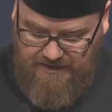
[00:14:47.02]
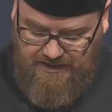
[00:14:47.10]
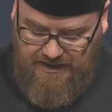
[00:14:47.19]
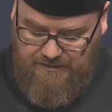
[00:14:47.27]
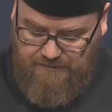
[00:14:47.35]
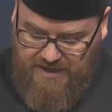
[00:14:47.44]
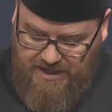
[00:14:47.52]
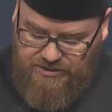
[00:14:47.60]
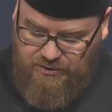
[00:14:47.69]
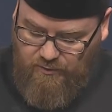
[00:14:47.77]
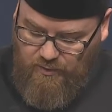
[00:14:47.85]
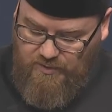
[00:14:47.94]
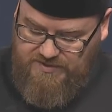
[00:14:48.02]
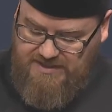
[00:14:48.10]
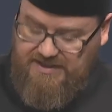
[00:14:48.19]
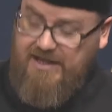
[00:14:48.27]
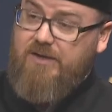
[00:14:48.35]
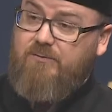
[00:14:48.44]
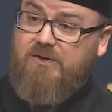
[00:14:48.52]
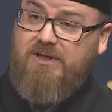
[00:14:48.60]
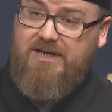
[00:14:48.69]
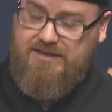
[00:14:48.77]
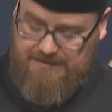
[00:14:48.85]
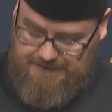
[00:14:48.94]
and major roads at night were
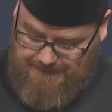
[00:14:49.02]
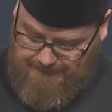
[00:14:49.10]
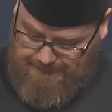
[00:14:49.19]
lit.